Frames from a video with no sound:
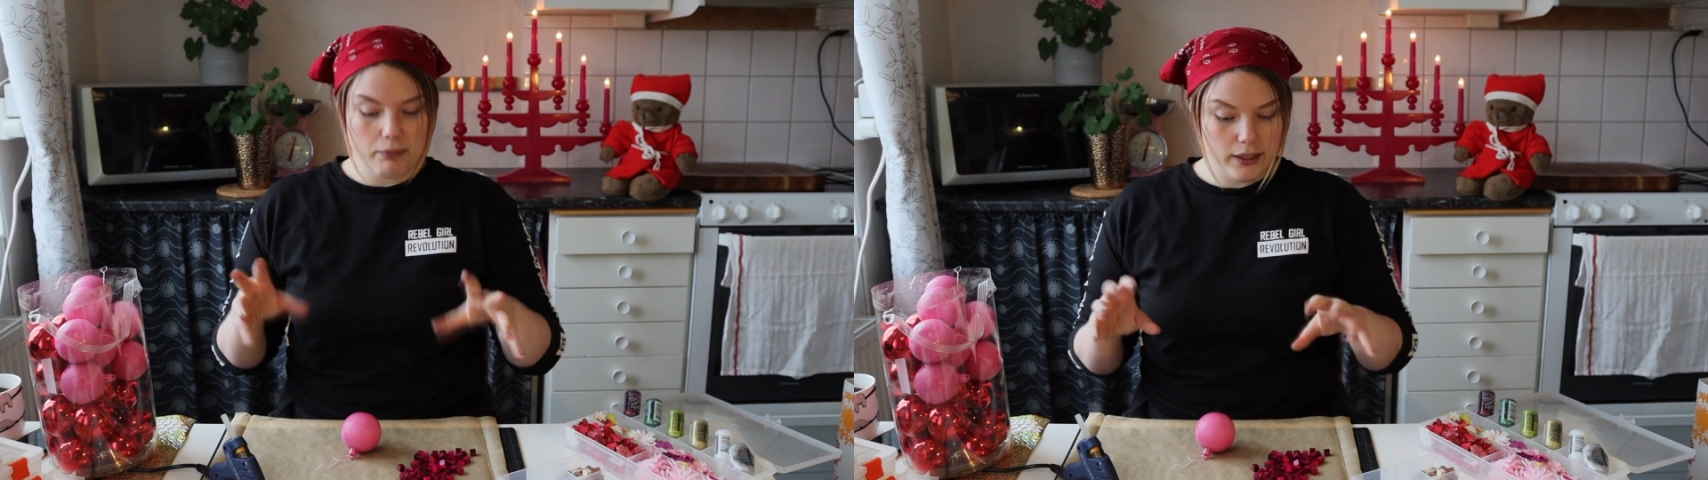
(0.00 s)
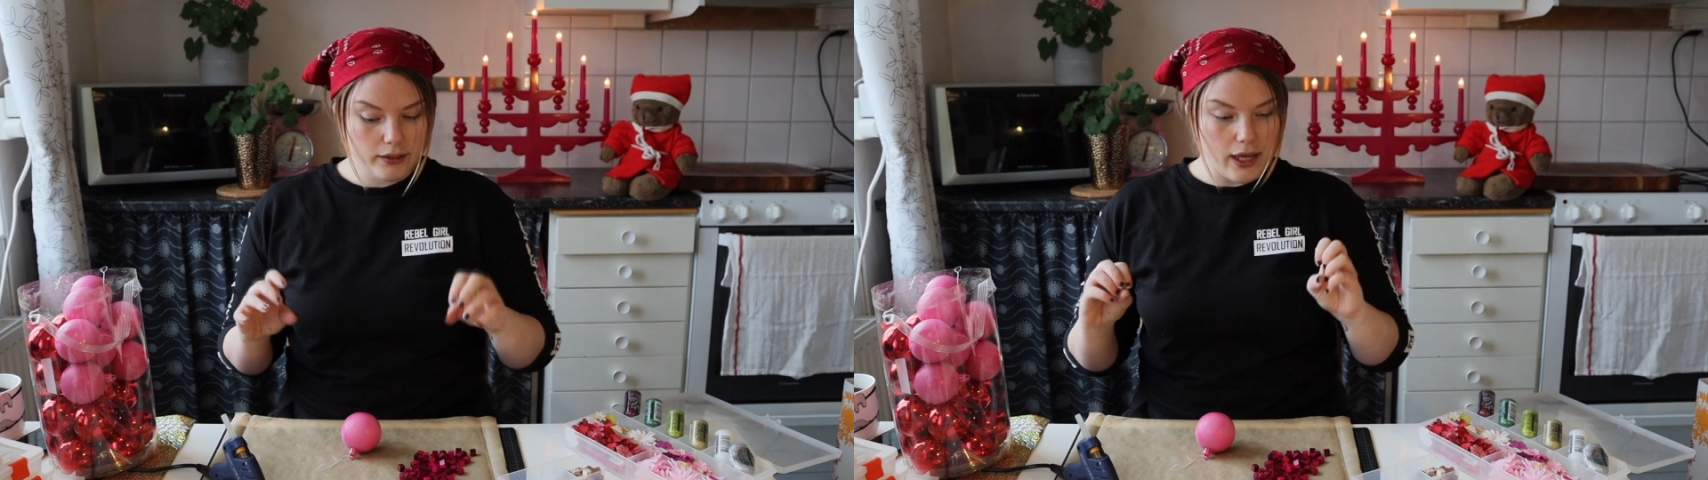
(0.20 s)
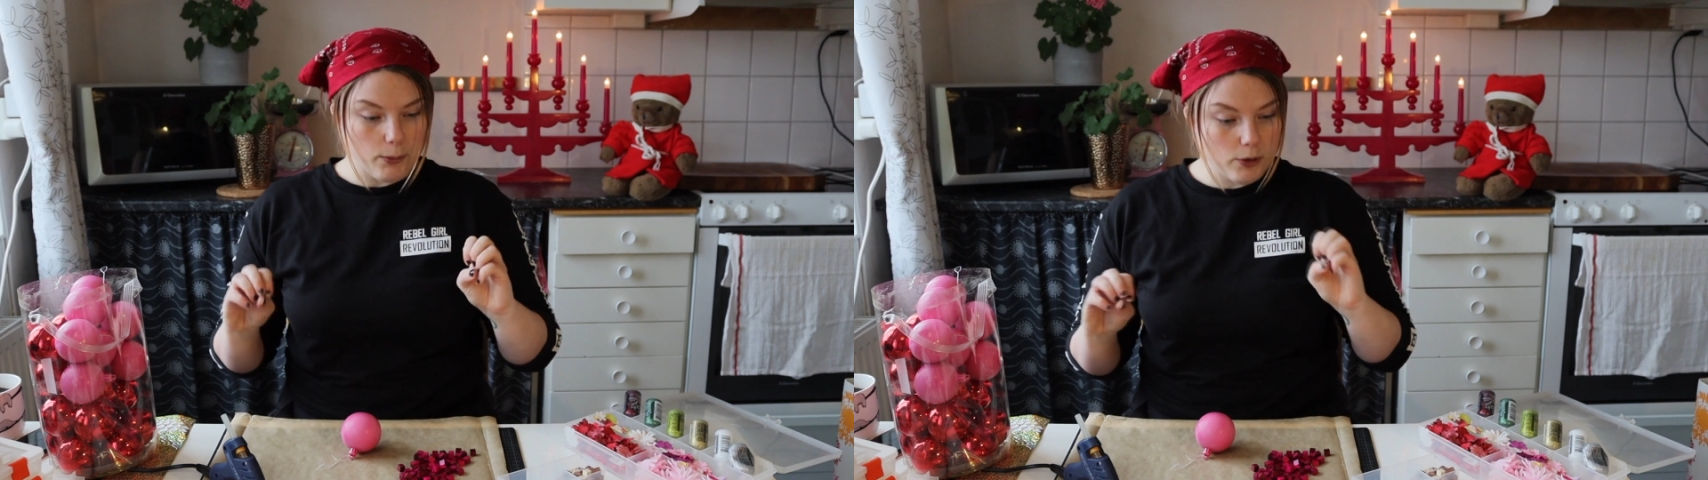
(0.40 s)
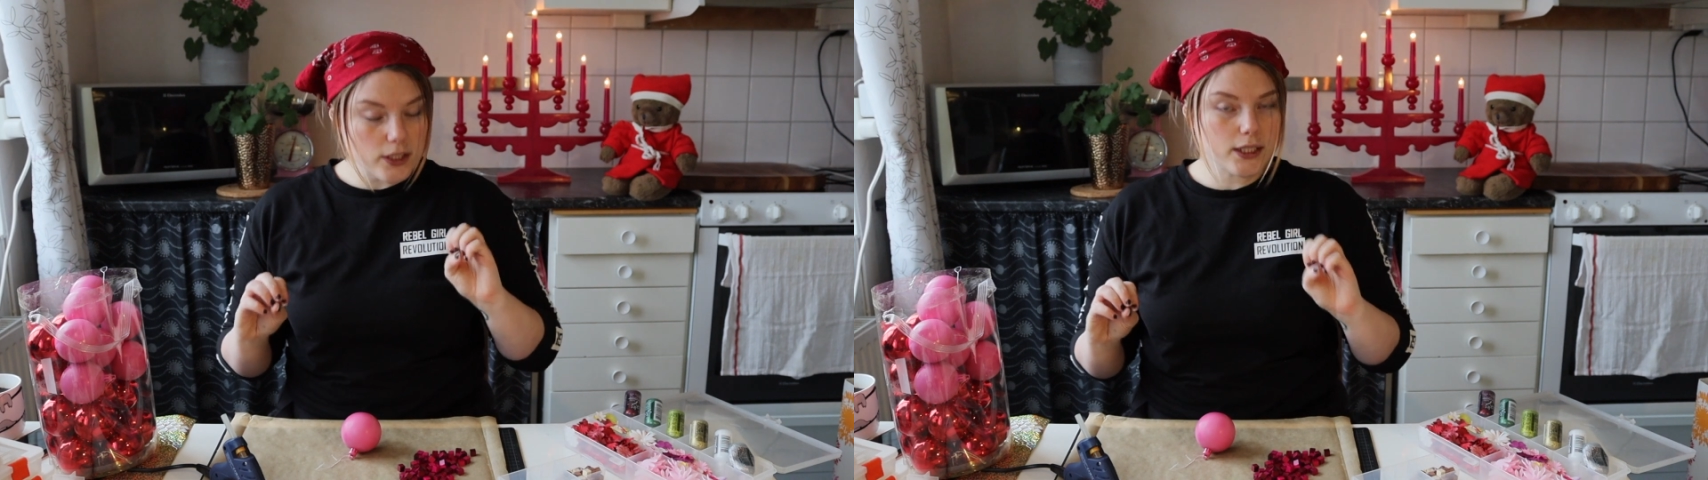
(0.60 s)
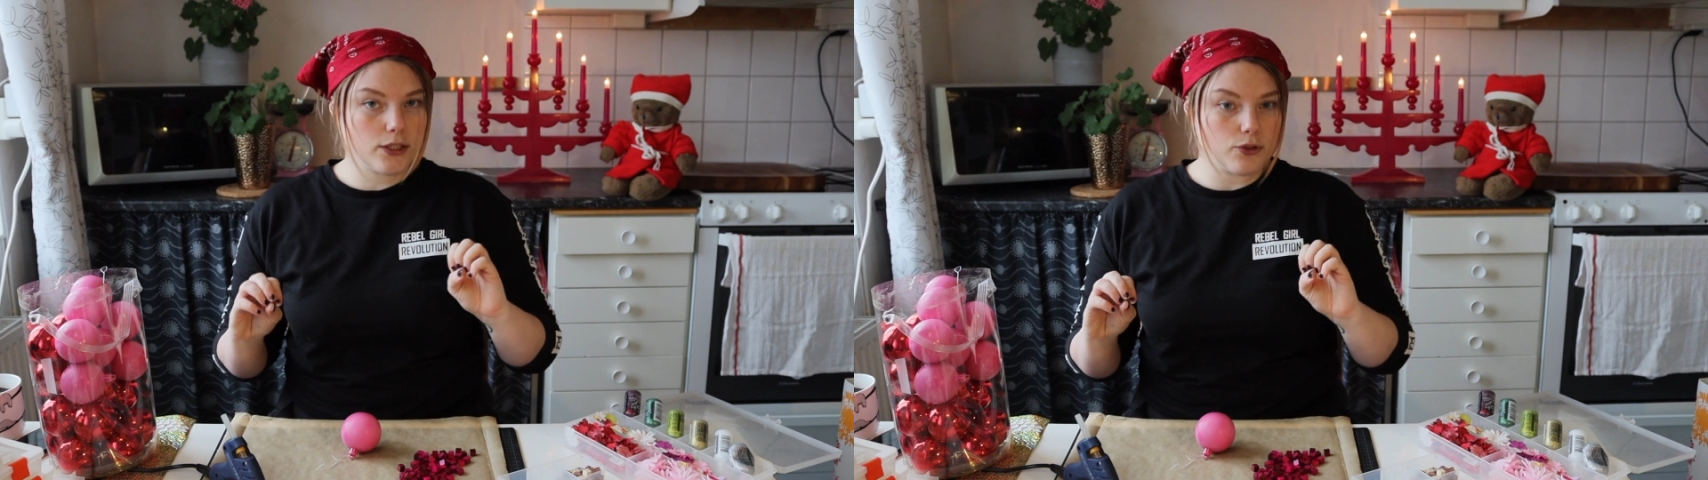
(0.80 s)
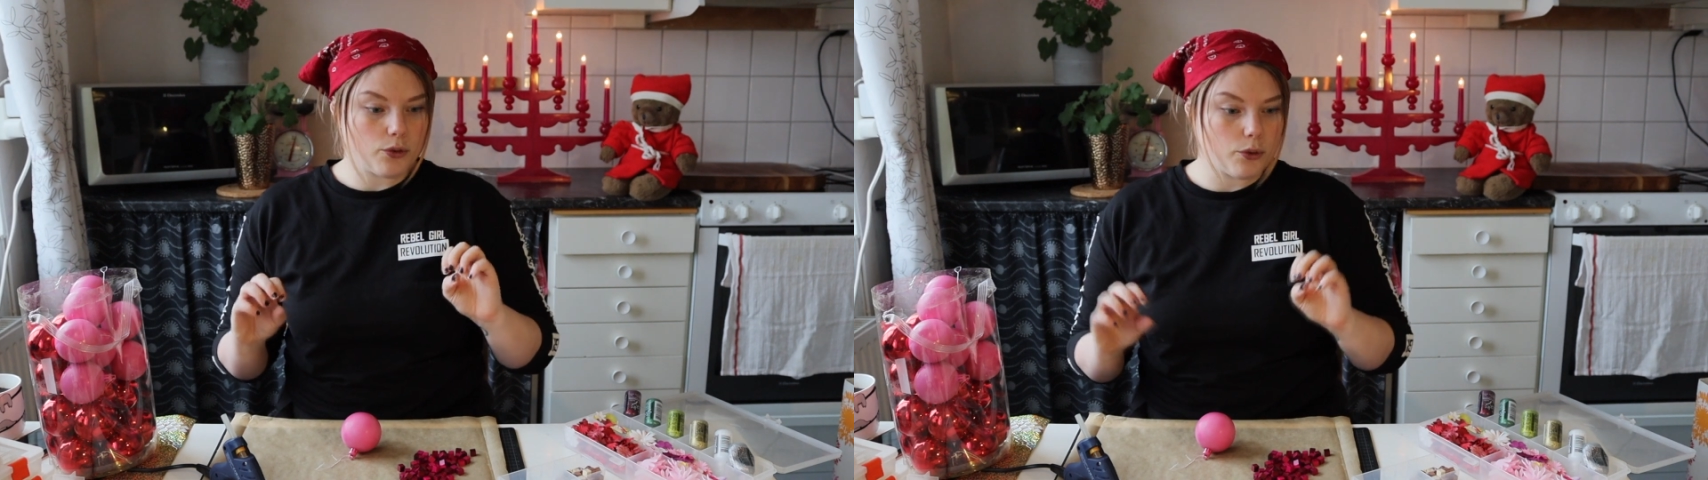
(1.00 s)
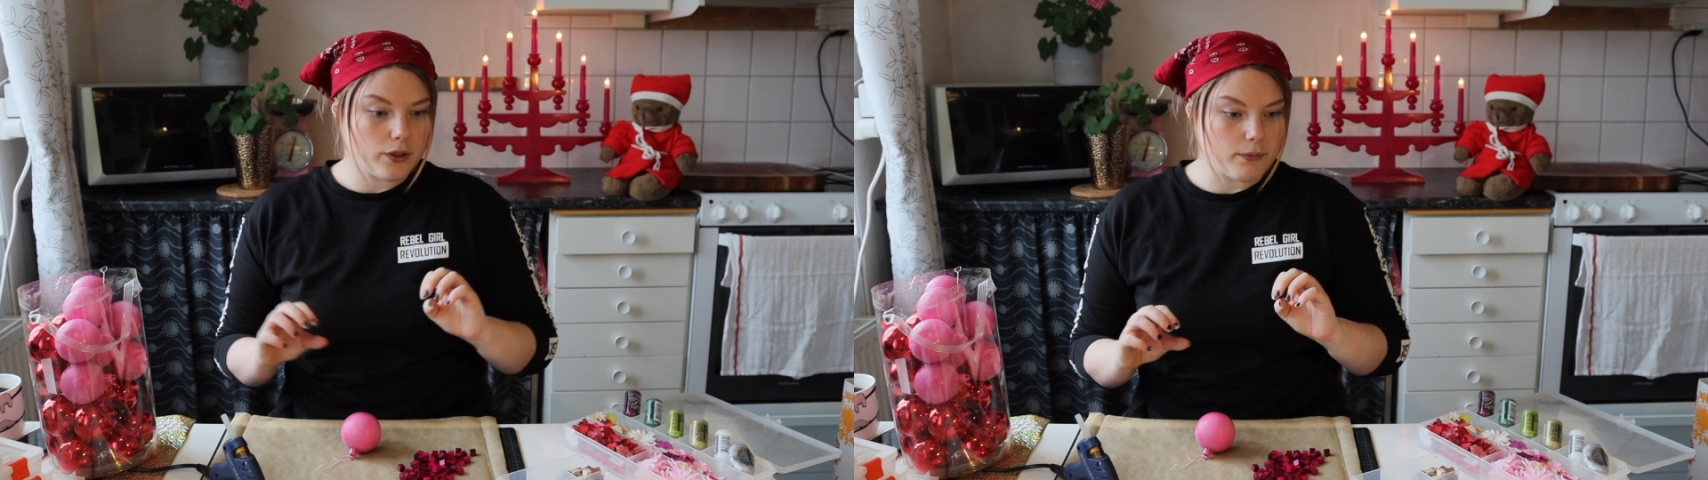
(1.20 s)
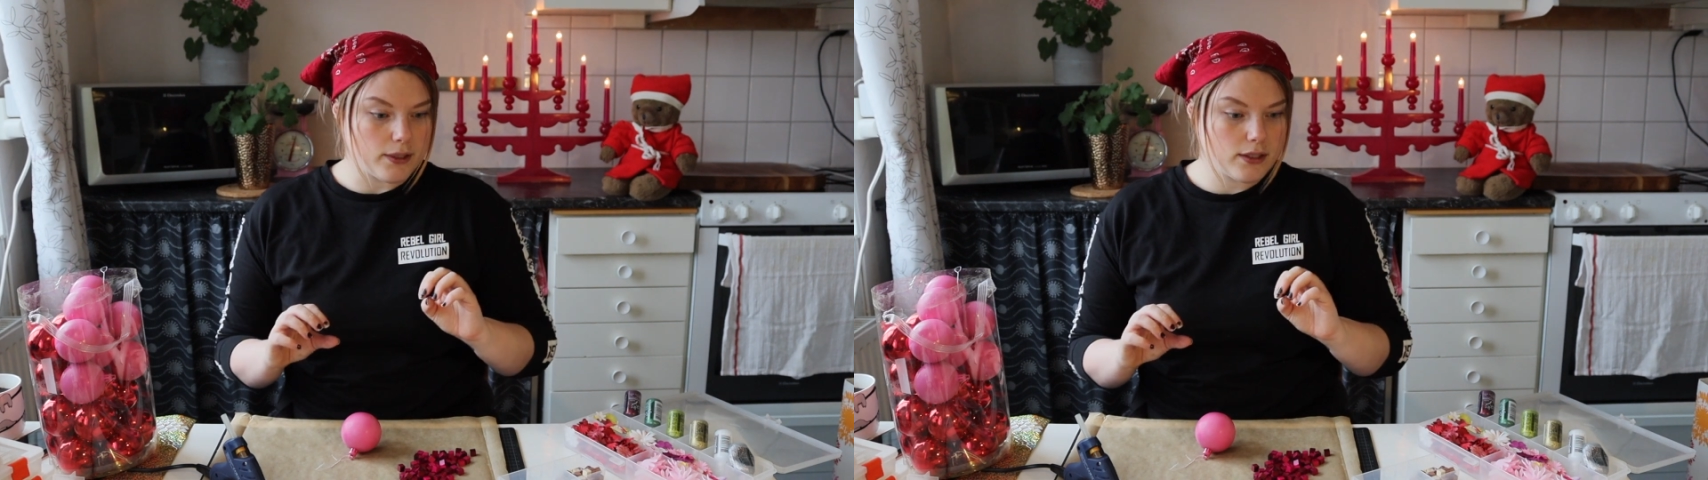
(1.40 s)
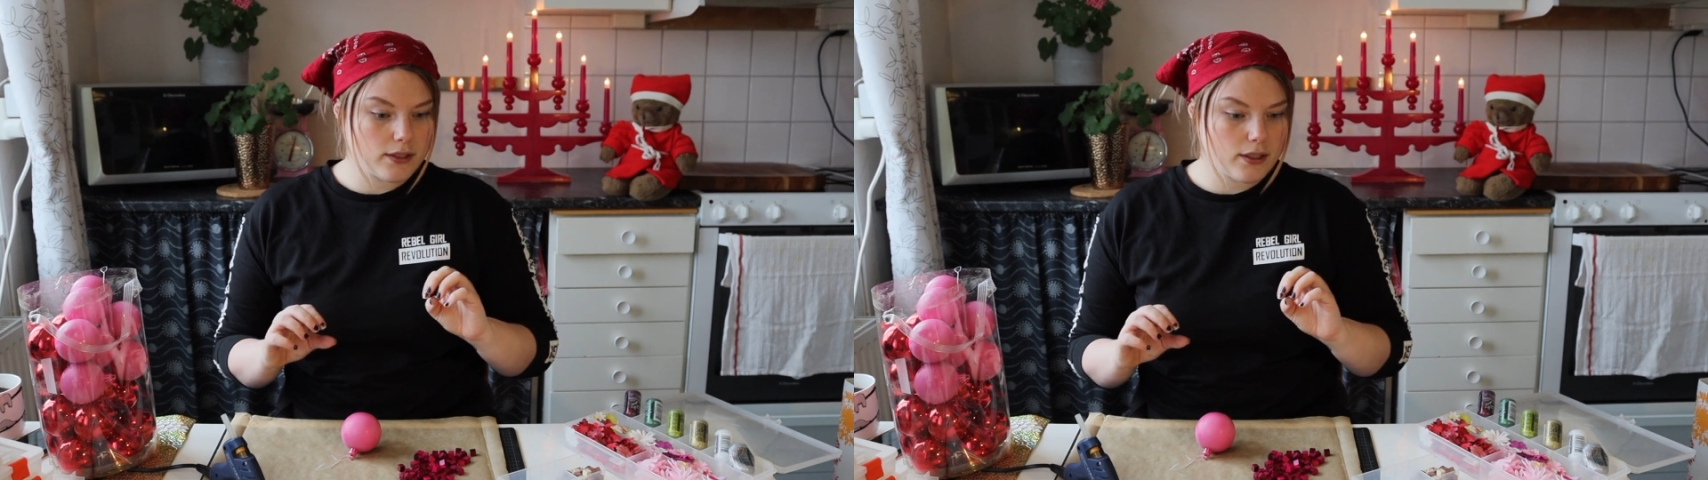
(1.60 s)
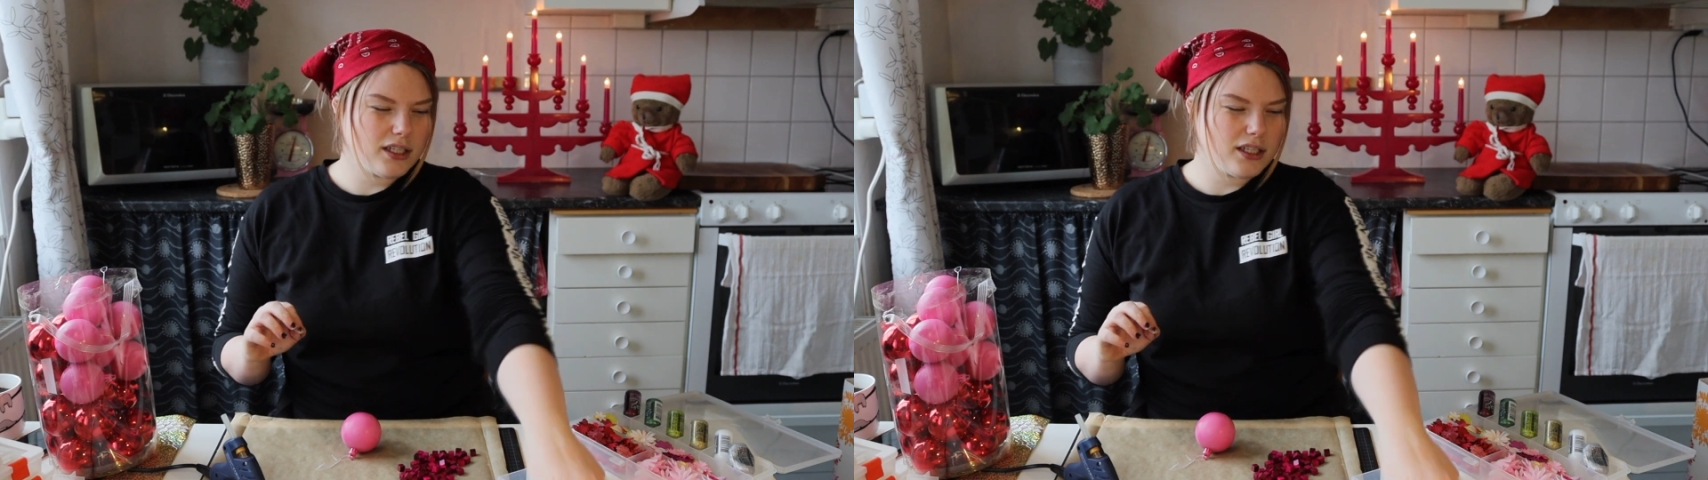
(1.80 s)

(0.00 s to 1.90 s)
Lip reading: but I'm gonna stick to the ornaments.